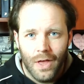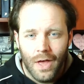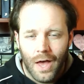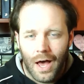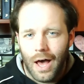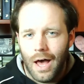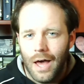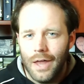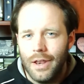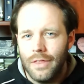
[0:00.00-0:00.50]

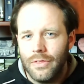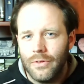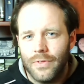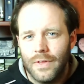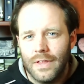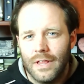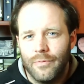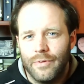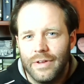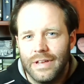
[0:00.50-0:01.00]
Another
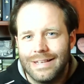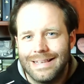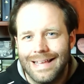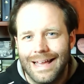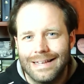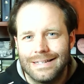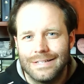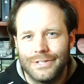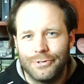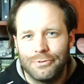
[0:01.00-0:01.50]
thing that we
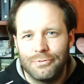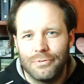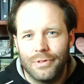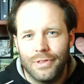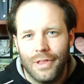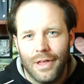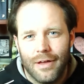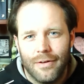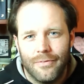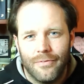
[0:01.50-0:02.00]
tend to
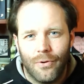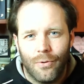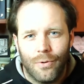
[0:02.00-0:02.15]
love